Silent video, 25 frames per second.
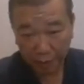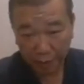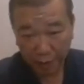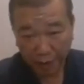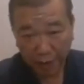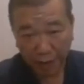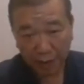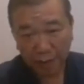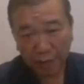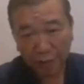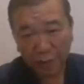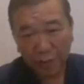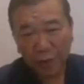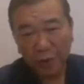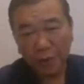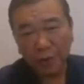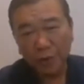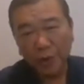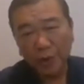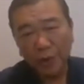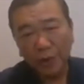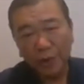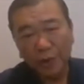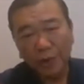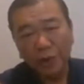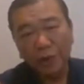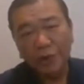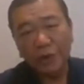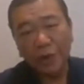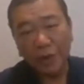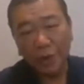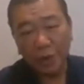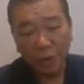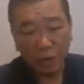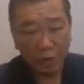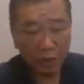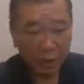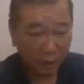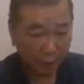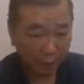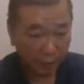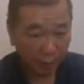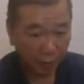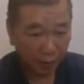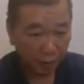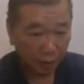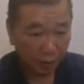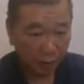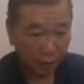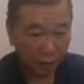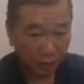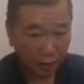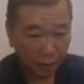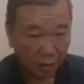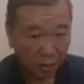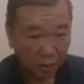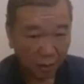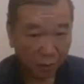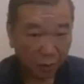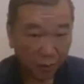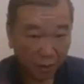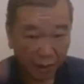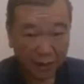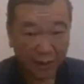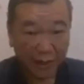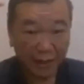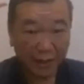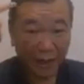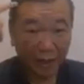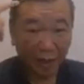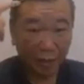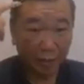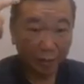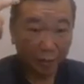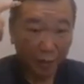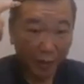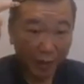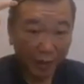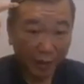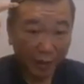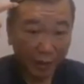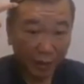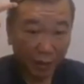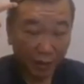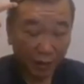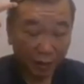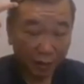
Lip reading: and we do not use all of them. Maybe like our brain,